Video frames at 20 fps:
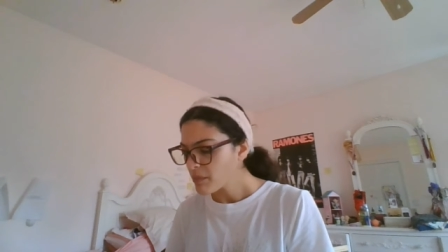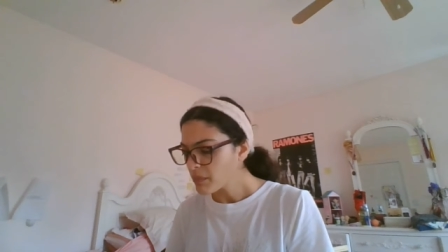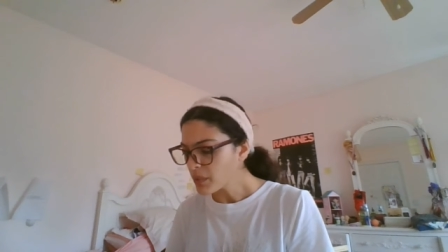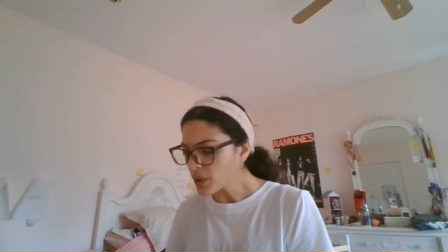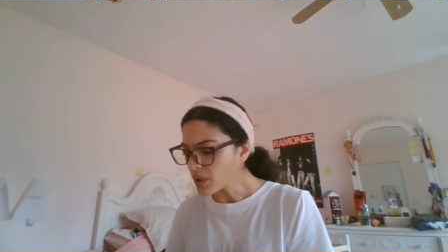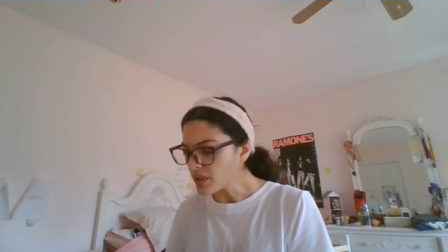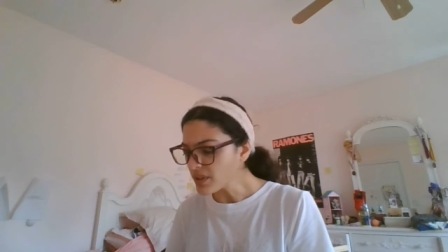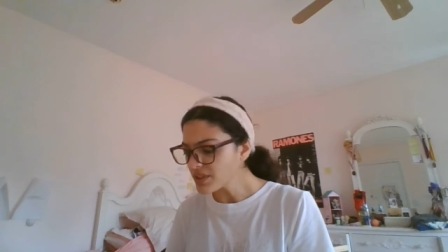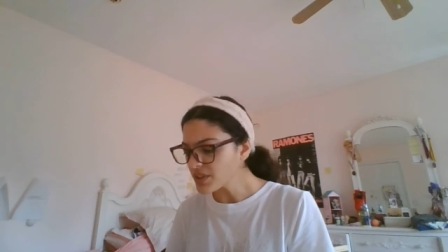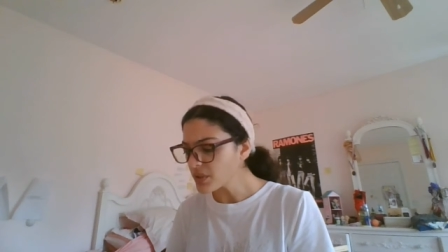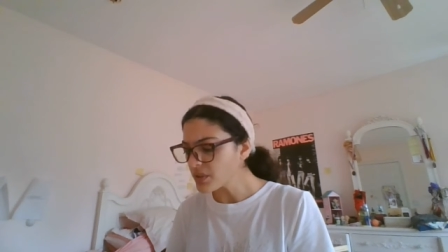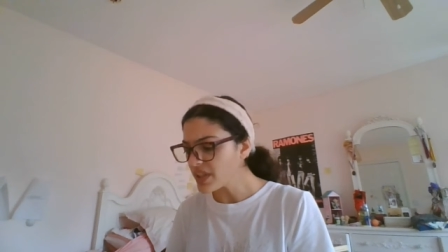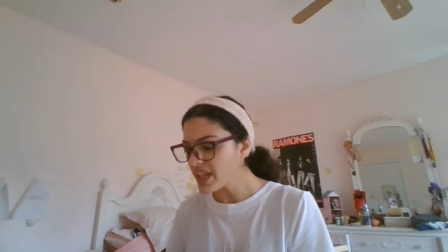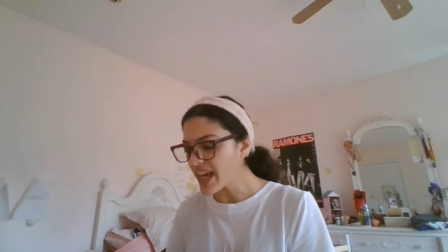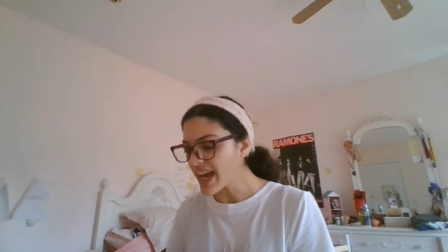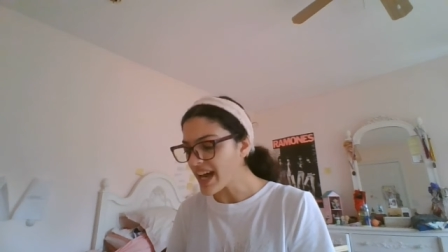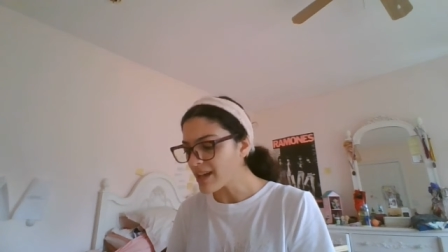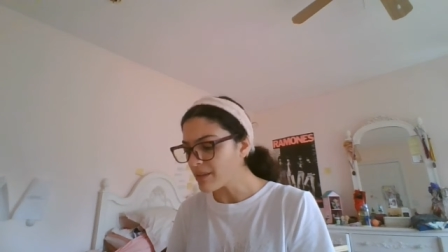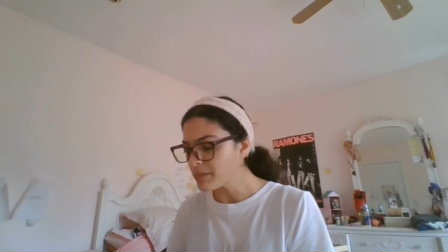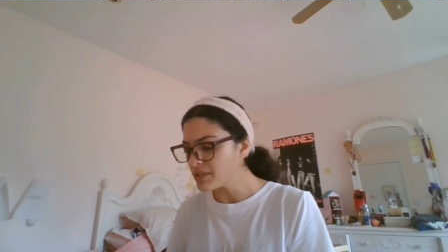but also
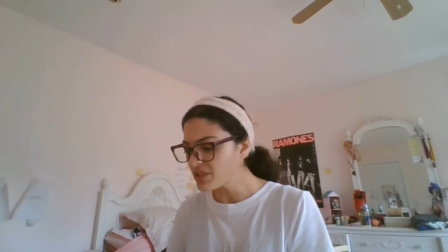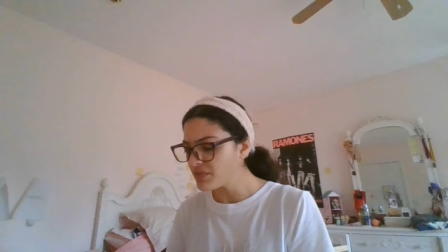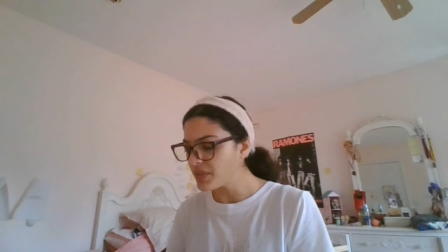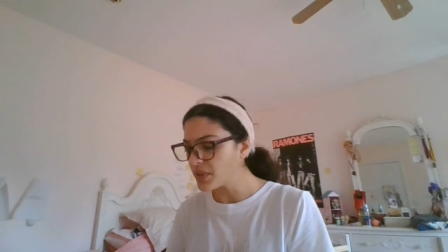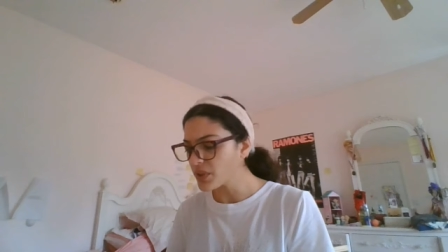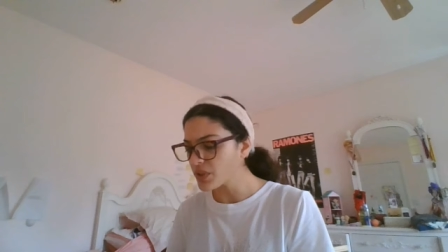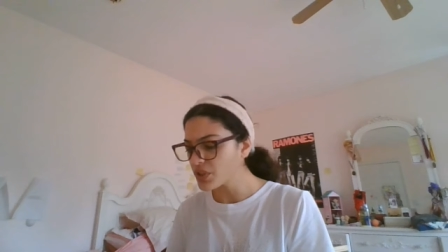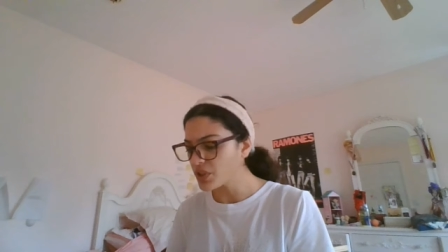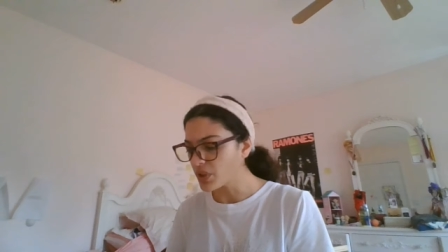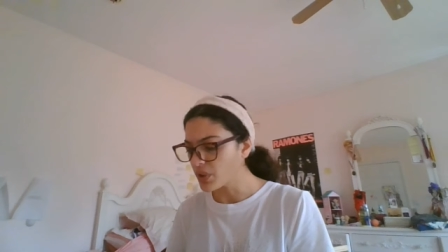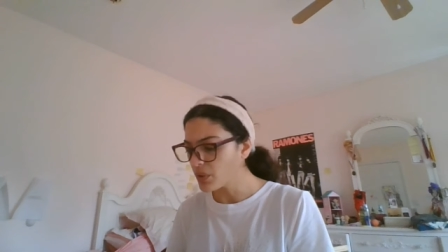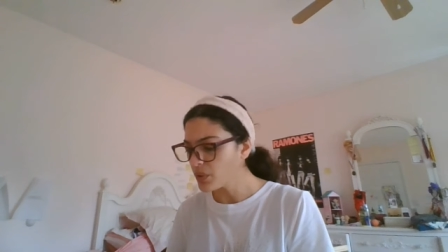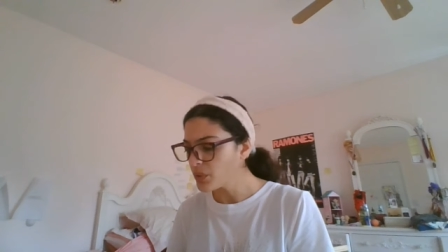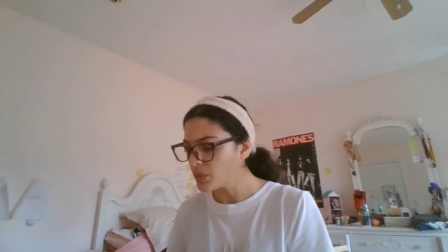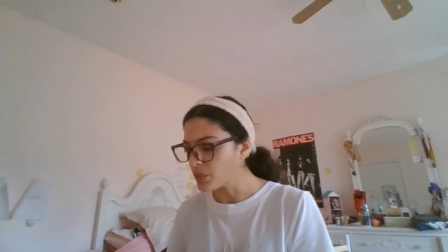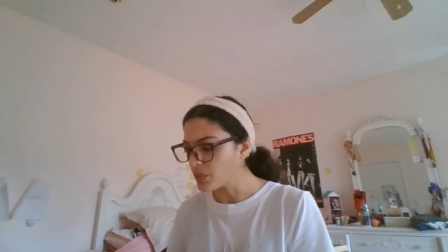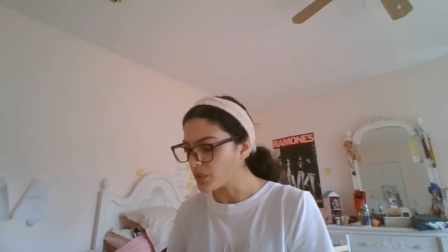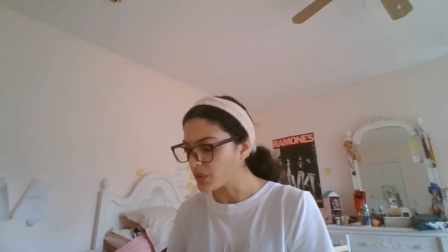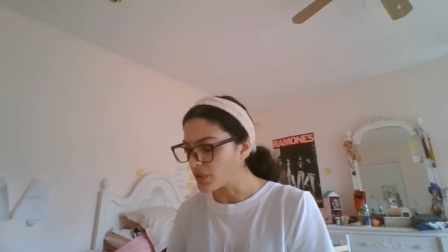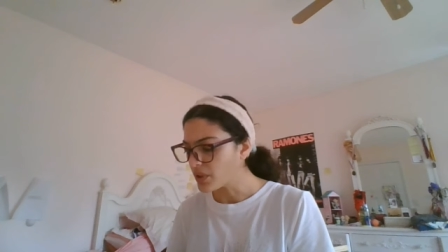the atmospheric
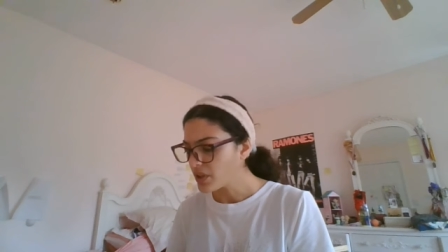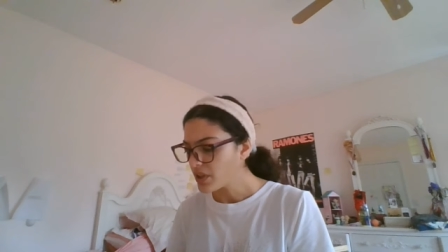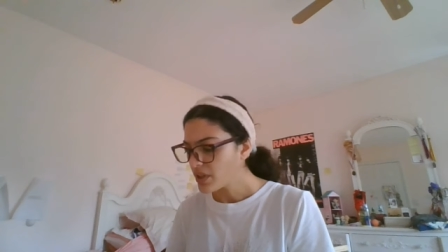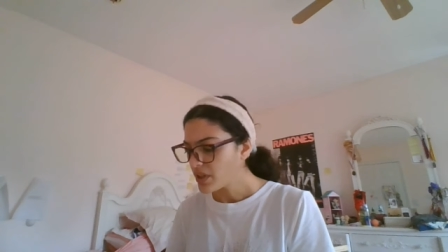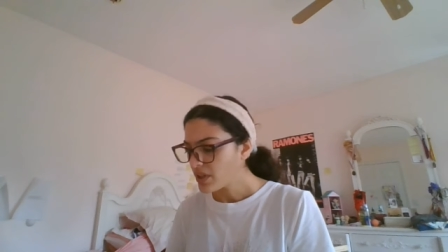tone